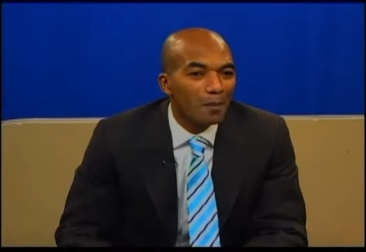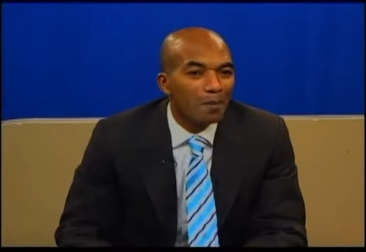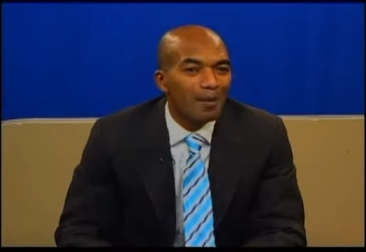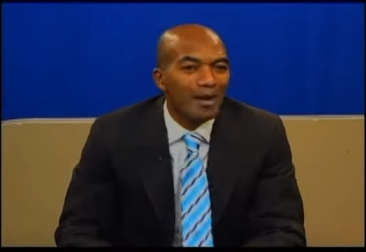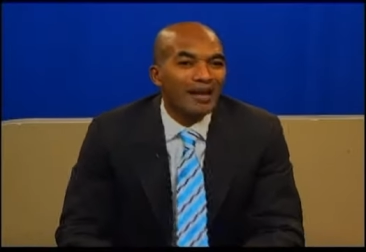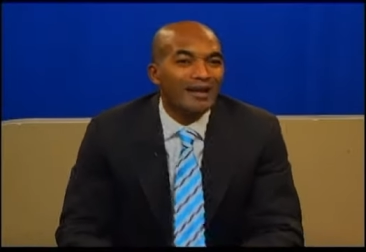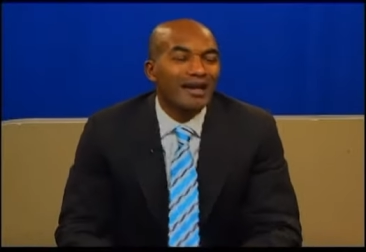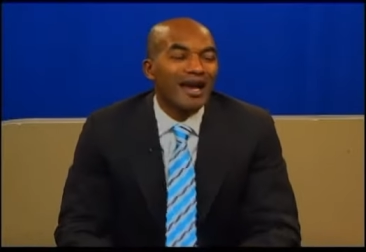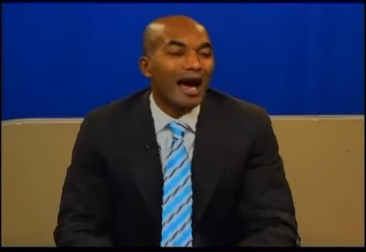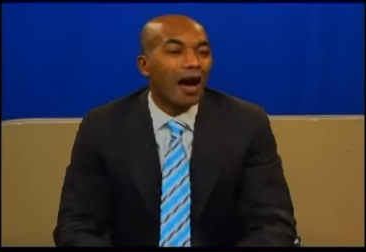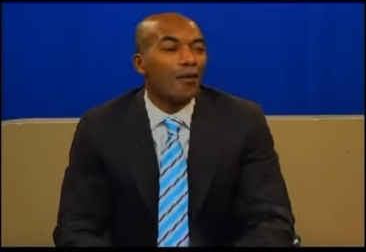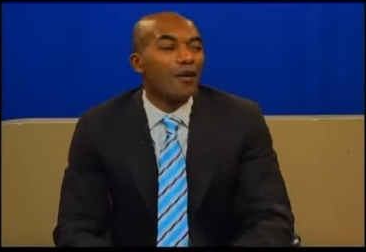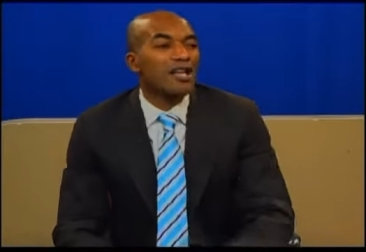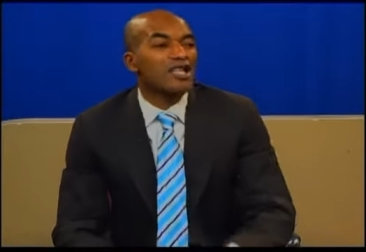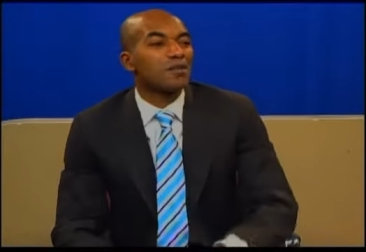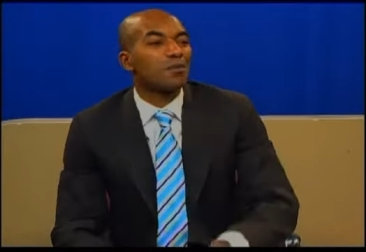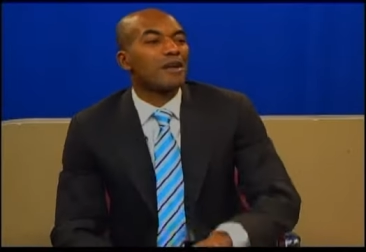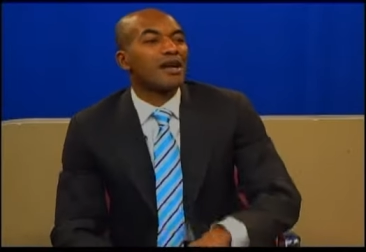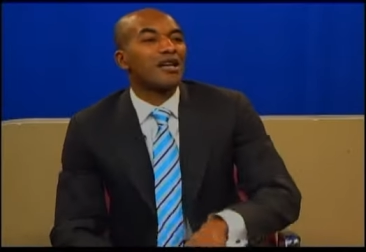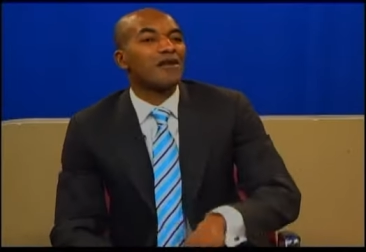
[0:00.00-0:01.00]
but now
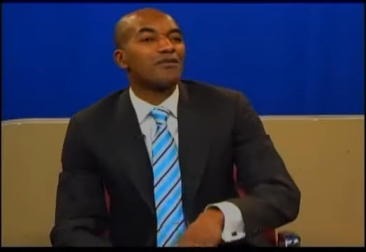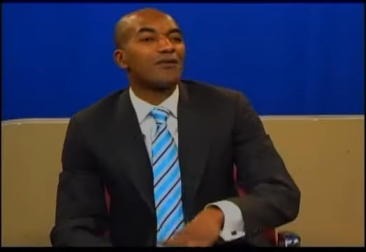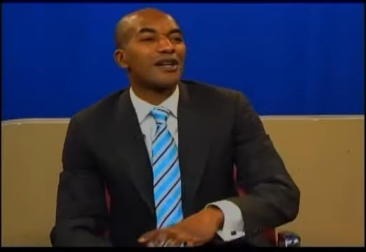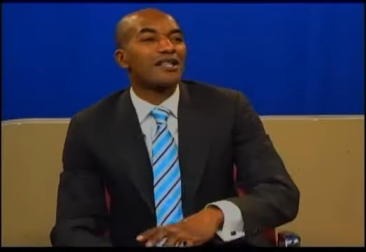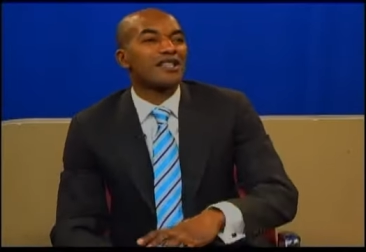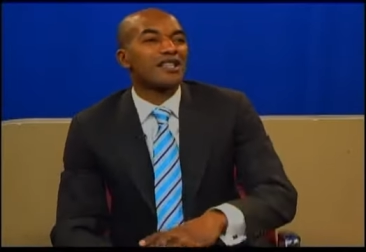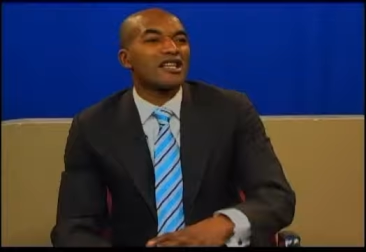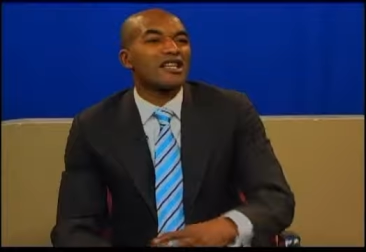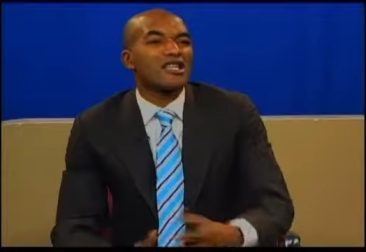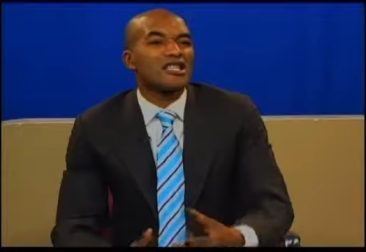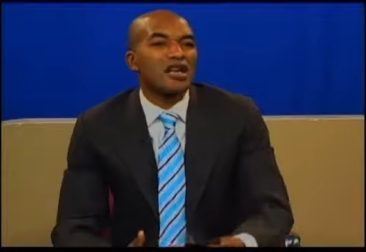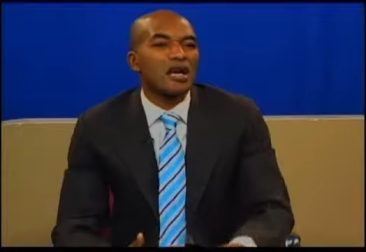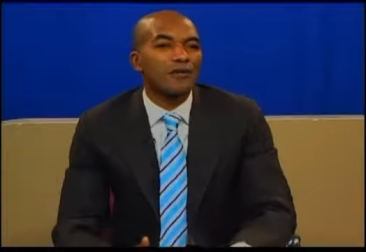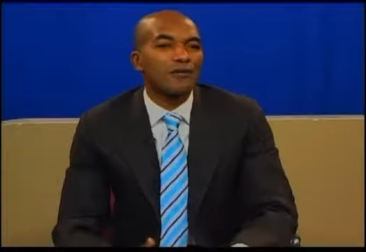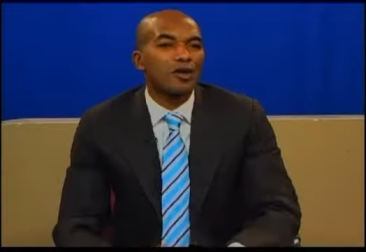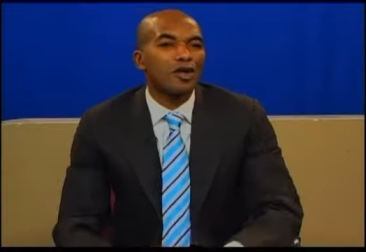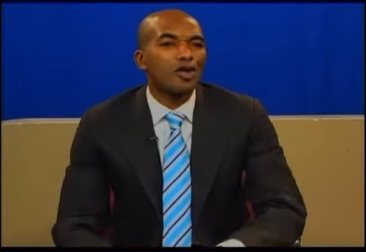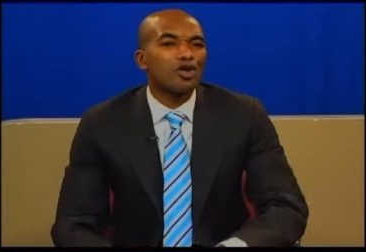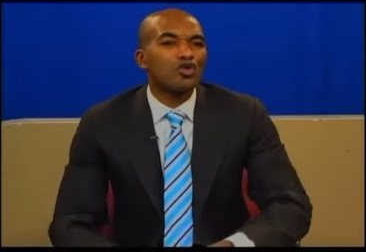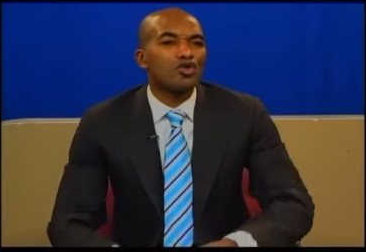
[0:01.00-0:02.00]
it's manifesting itself
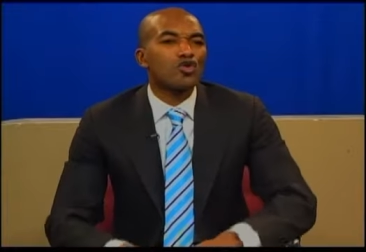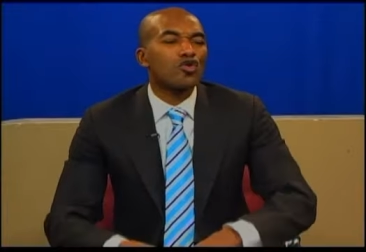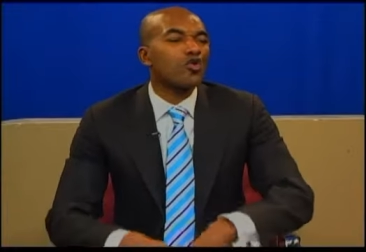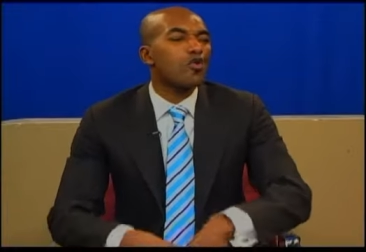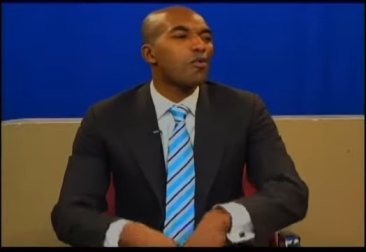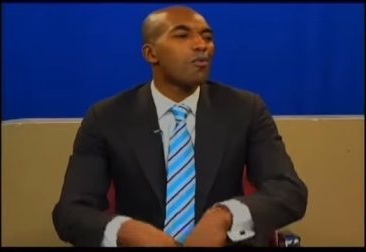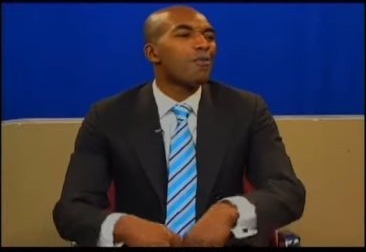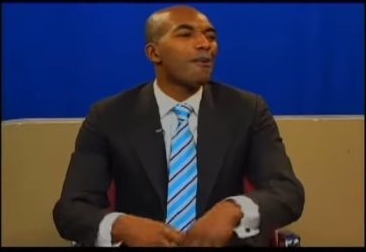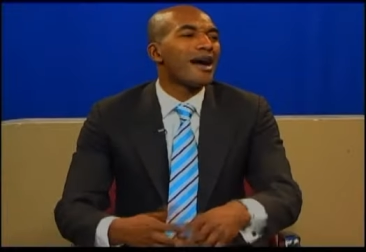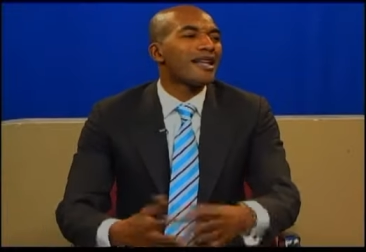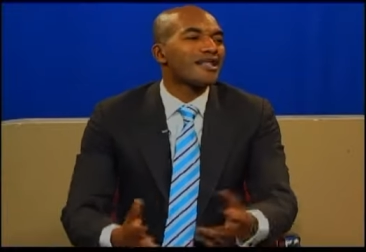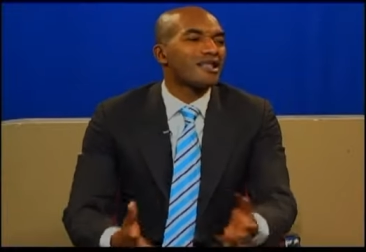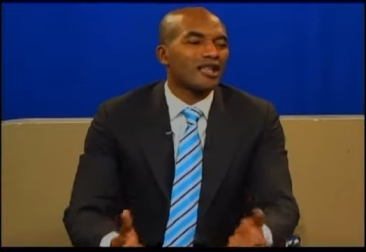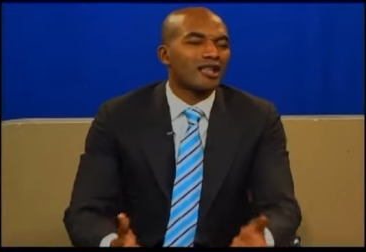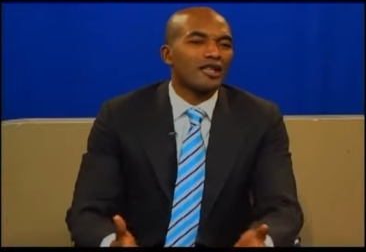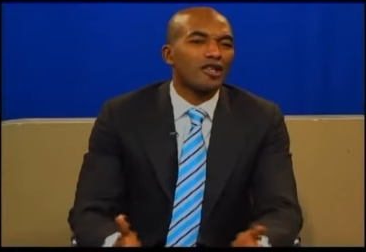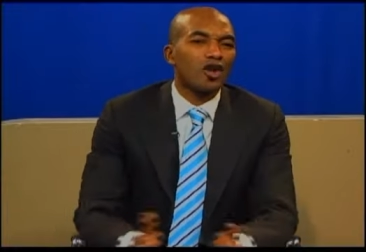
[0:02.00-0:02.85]
through magic.